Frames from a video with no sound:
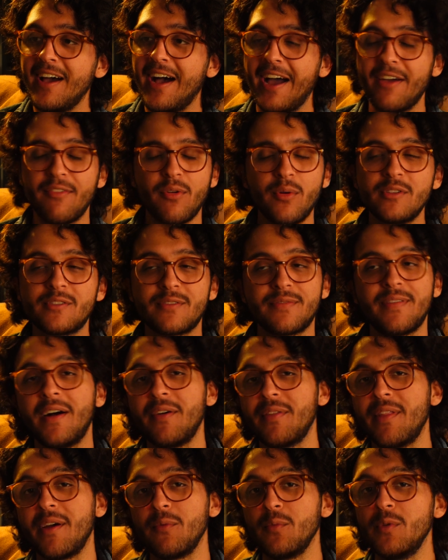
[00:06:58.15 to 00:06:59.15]
I've always
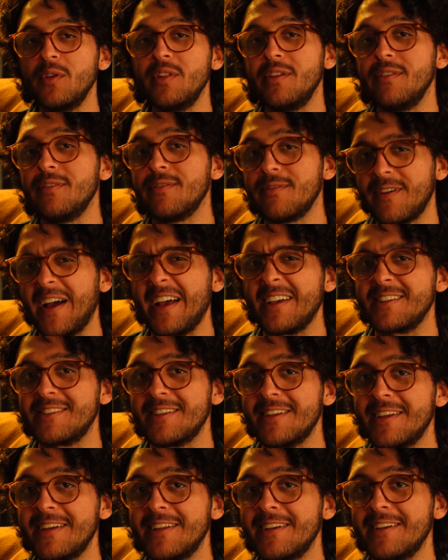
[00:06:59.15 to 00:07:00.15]
found that really
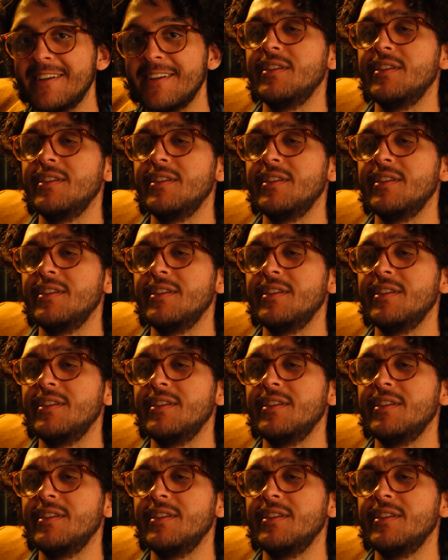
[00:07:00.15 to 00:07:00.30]
fascinating.